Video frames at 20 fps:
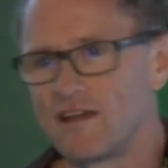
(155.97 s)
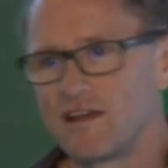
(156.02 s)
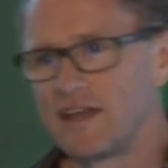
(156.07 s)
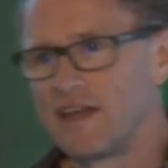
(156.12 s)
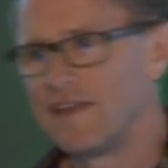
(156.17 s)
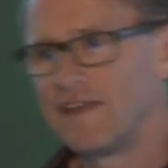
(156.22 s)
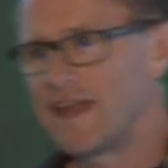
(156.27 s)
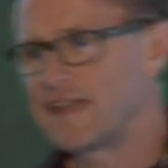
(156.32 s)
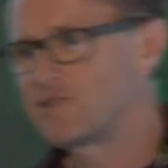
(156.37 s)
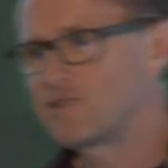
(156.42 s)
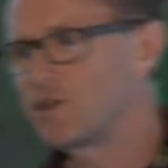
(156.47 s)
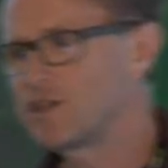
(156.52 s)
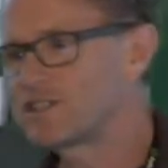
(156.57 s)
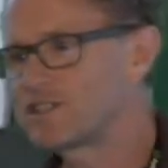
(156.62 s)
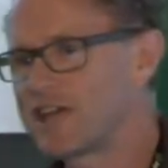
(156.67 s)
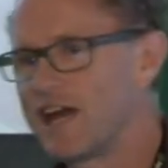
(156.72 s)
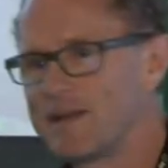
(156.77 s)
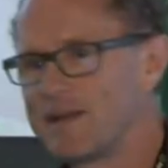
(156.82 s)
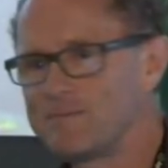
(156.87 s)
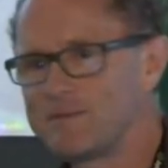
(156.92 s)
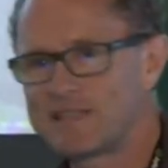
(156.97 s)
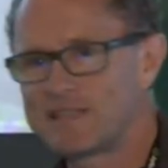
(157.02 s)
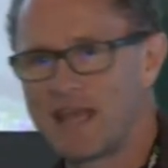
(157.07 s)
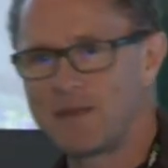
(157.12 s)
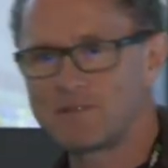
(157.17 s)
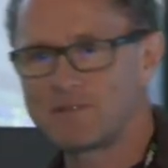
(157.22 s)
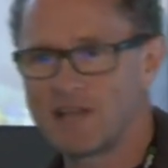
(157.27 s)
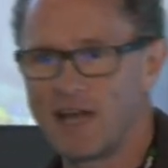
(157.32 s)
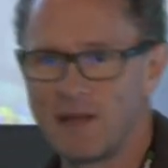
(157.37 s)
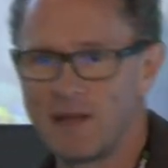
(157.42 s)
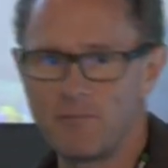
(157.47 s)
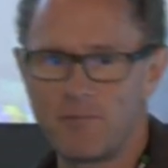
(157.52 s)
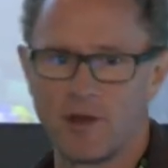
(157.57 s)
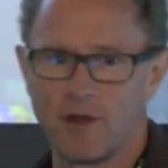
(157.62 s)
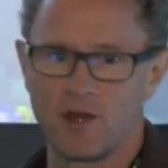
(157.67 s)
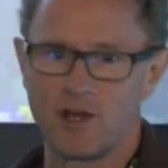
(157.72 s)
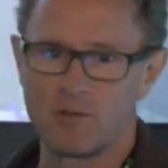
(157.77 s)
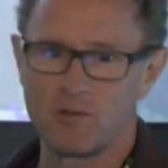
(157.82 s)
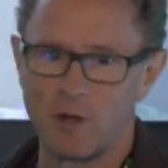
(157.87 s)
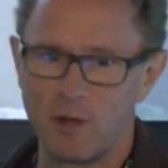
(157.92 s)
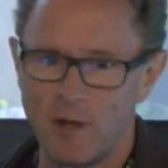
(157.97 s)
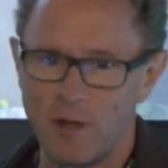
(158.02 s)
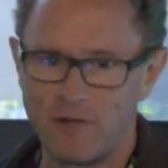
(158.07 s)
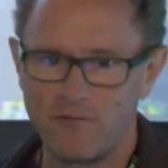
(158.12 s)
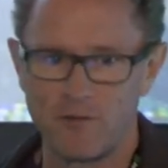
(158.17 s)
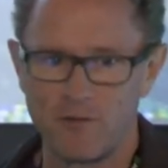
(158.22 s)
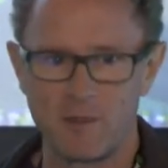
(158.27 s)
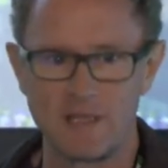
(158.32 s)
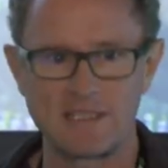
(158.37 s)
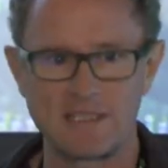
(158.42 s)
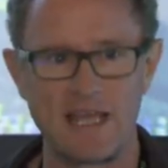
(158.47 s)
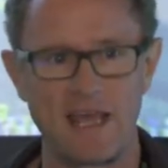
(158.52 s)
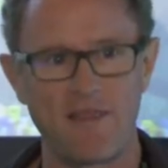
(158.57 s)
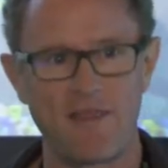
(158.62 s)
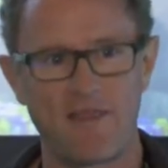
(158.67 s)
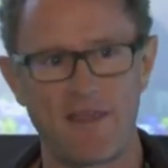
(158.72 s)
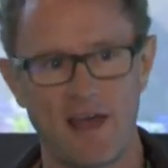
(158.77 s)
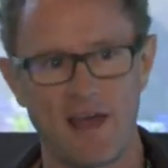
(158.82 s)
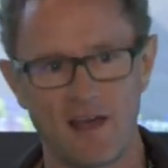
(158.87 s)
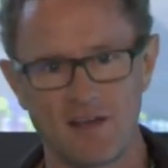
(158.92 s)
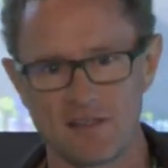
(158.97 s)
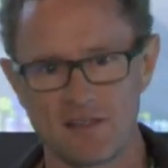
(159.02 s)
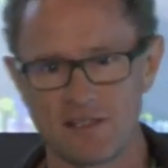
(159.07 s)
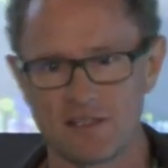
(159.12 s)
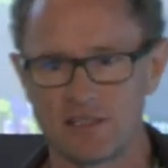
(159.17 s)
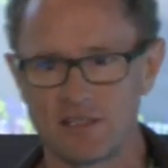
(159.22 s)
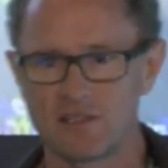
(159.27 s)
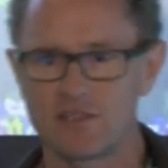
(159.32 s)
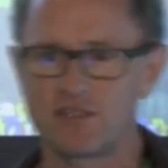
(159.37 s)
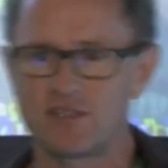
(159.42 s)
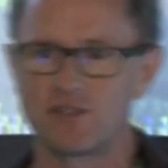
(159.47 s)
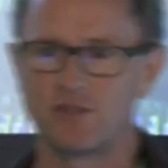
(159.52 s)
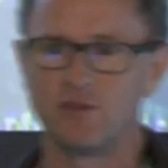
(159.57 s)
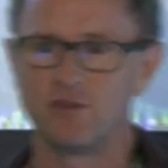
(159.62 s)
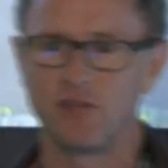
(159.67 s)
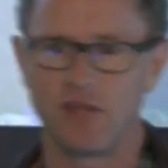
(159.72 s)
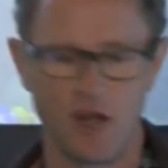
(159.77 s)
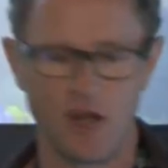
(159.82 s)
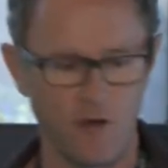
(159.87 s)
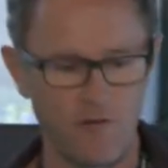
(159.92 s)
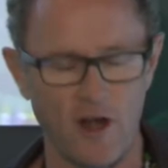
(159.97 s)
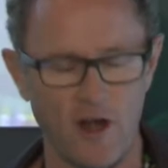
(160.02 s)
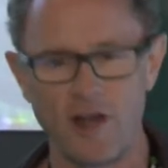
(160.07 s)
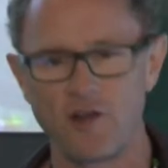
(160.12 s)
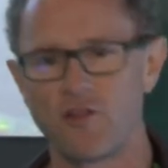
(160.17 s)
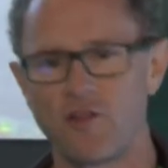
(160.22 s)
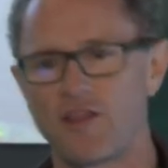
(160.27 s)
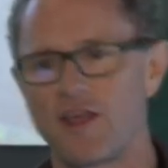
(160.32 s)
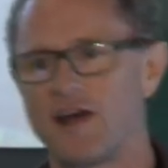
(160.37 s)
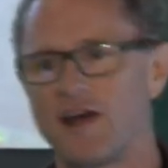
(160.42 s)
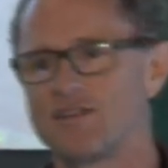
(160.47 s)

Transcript: In that sort of time, same time period, we went from the 10,000 to you know, over 100,000